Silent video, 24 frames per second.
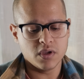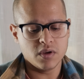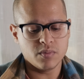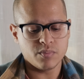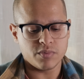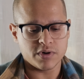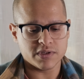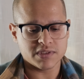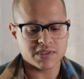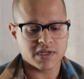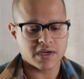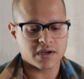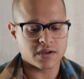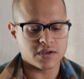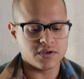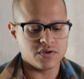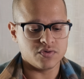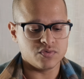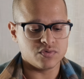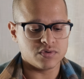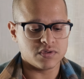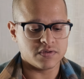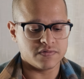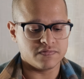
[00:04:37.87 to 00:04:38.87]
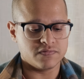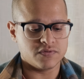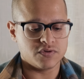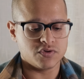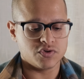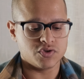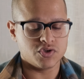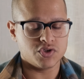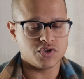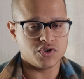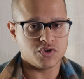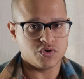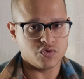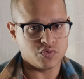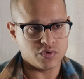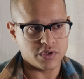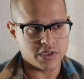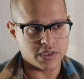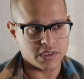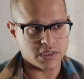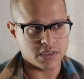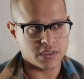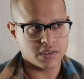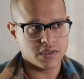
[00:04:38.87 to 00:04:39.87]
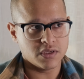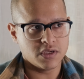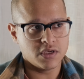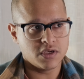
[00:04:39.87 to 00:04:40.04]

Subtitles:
but it's not conducive to shooting